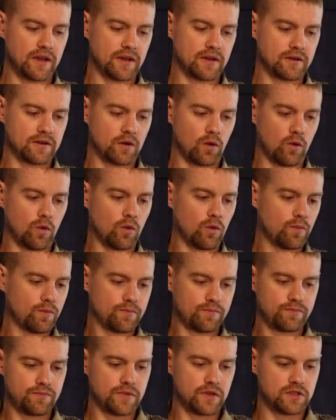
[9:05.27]
No
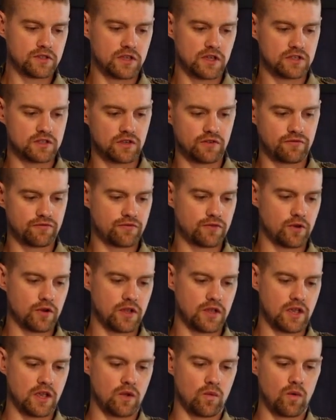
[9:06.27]
excessive
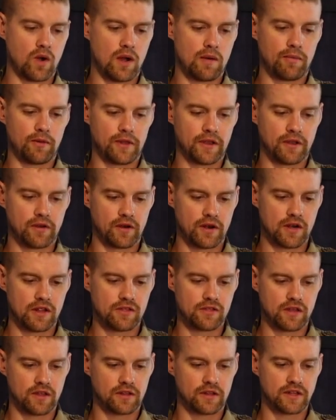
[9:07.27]
creaking, wobbling, or
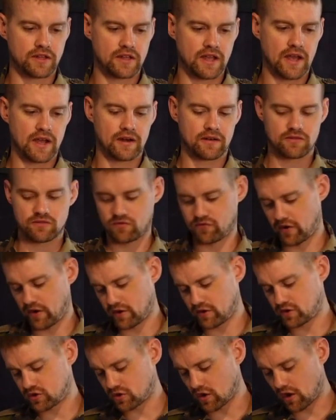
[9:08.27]
anything like that. It's
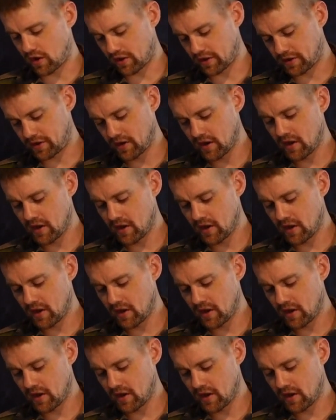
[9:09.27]
very solid.